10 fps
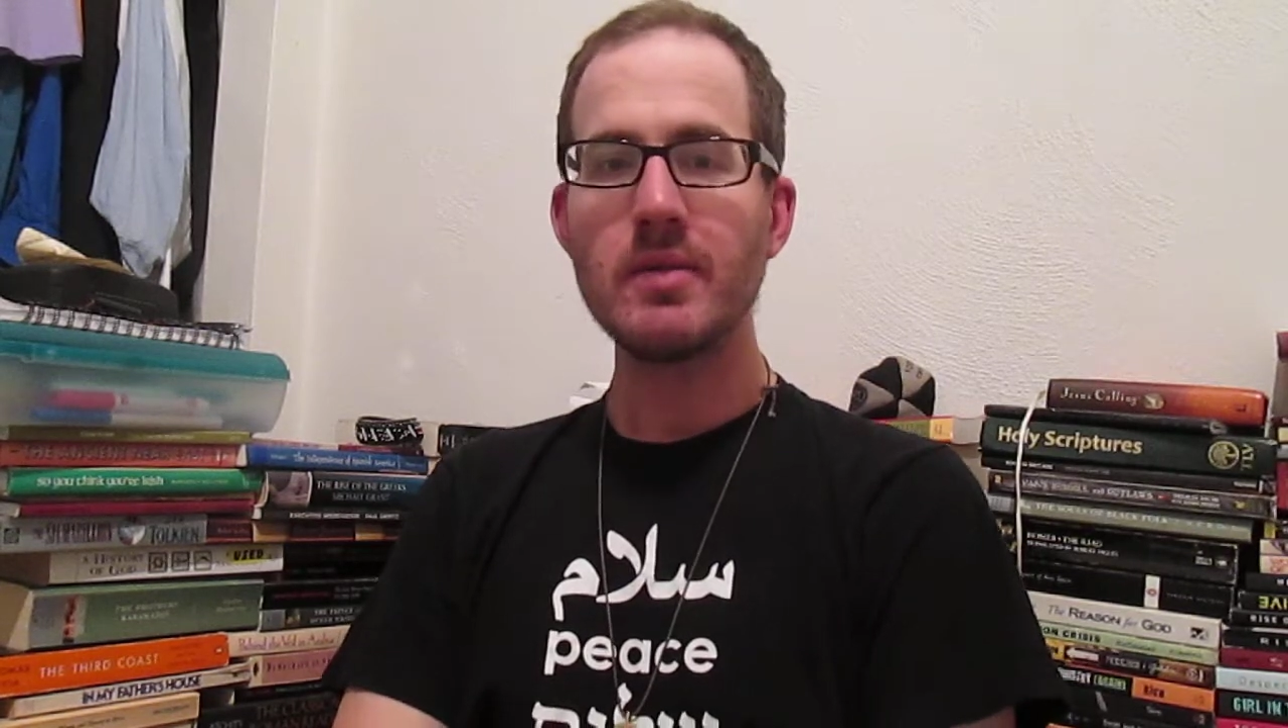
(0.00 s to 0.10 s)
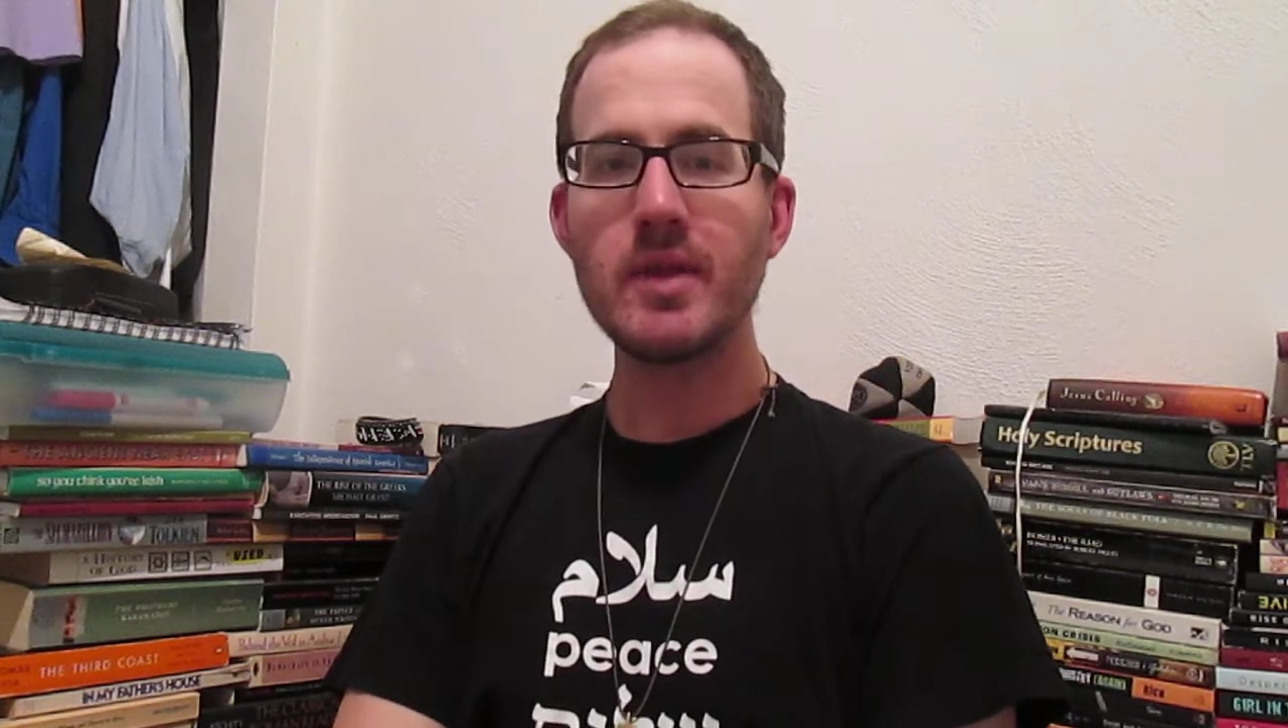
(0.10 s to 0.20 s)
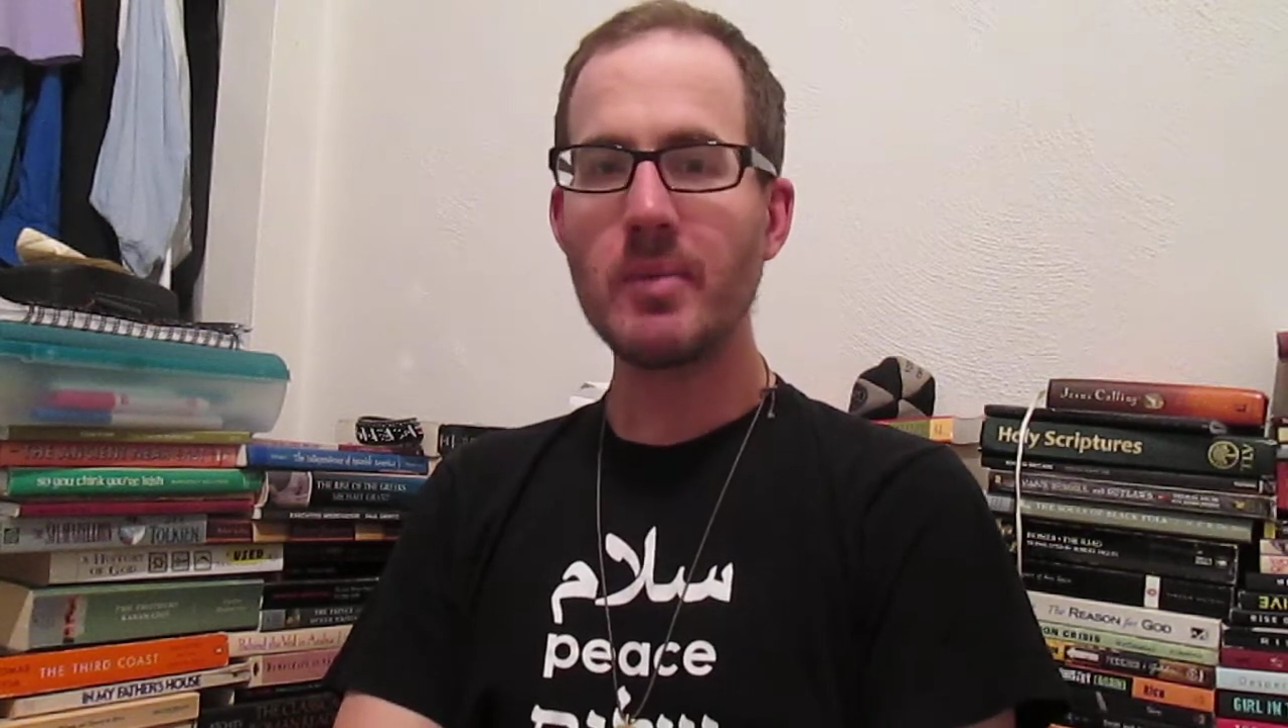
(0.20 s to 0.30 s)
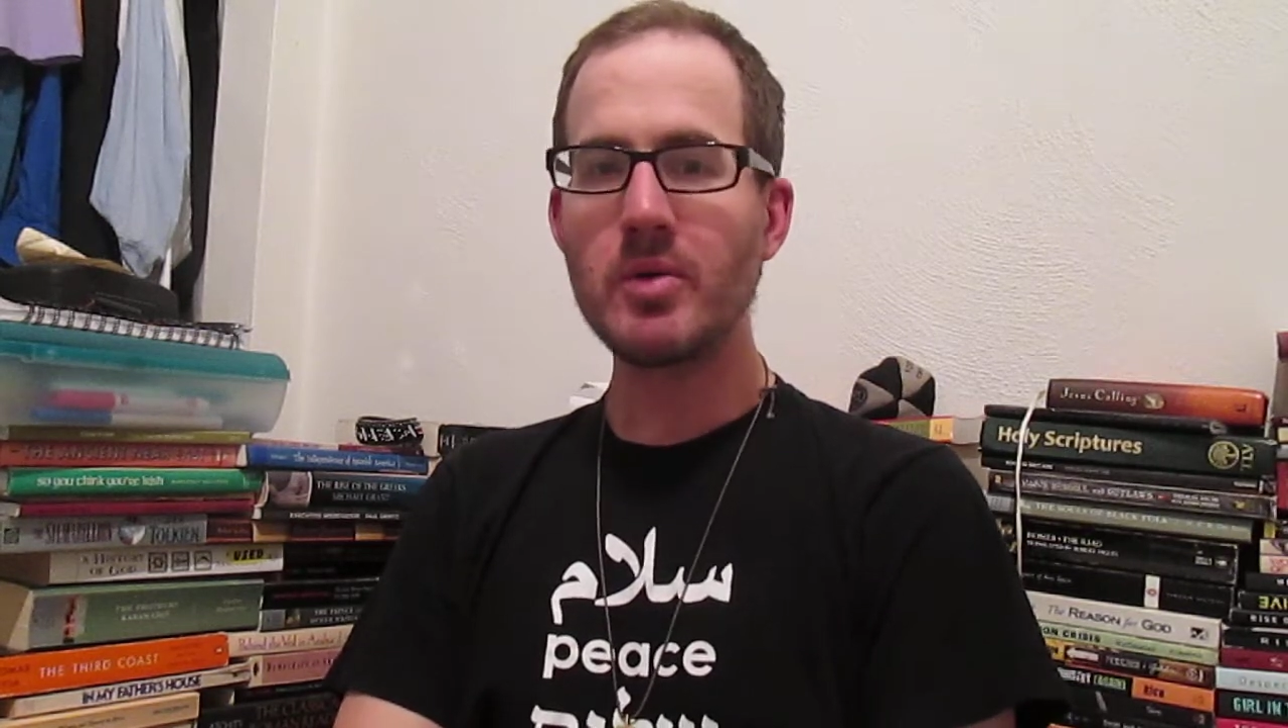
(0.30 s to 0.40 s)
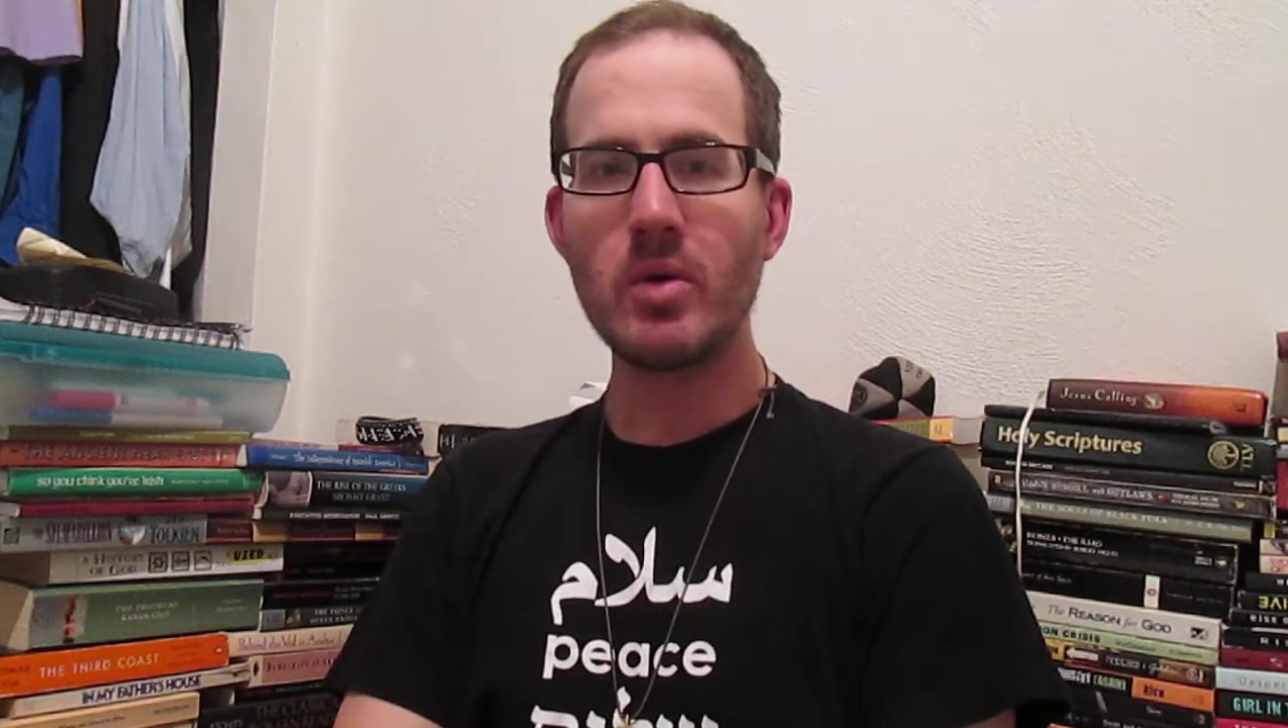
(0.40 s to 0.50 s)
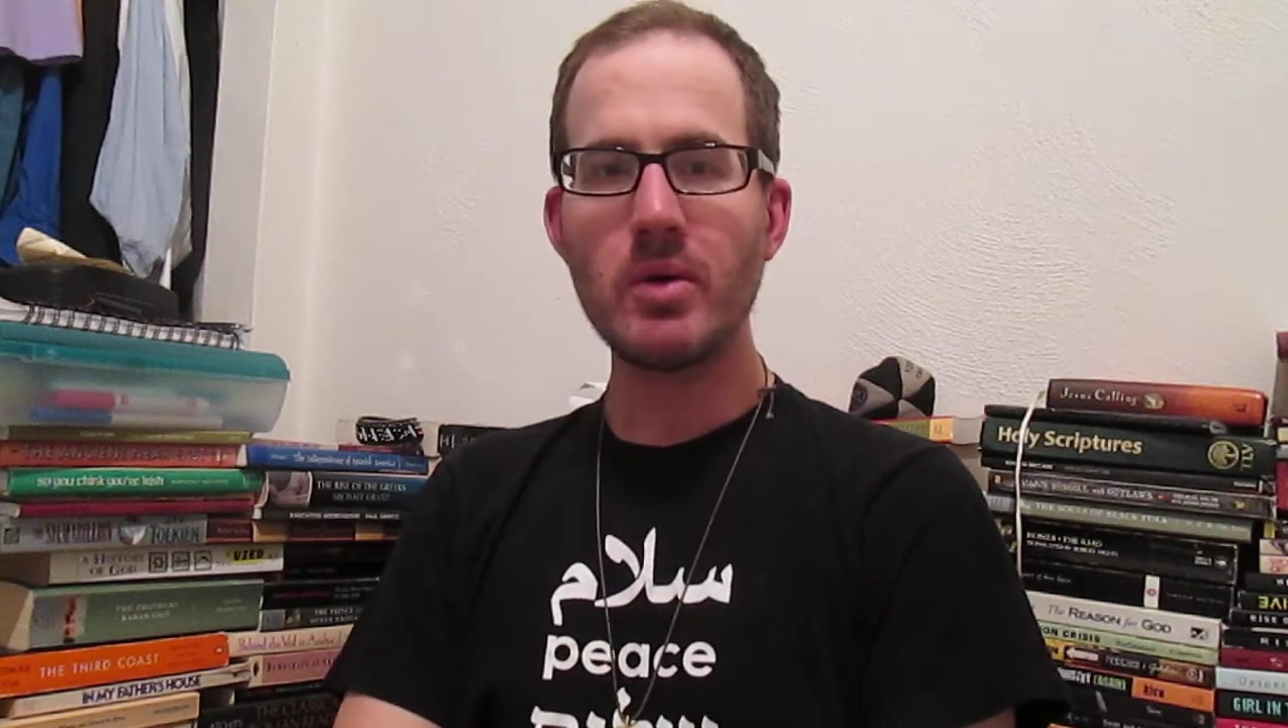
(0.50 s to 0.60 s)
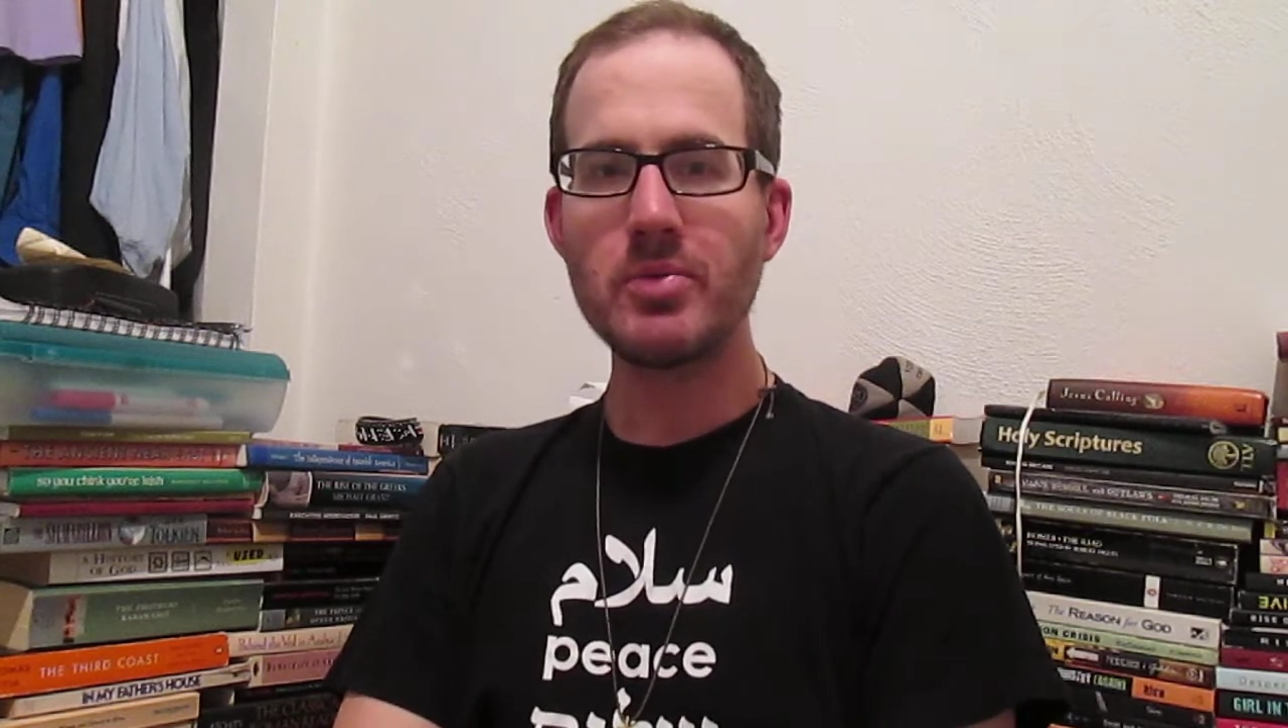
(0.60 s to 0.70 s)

that I'm going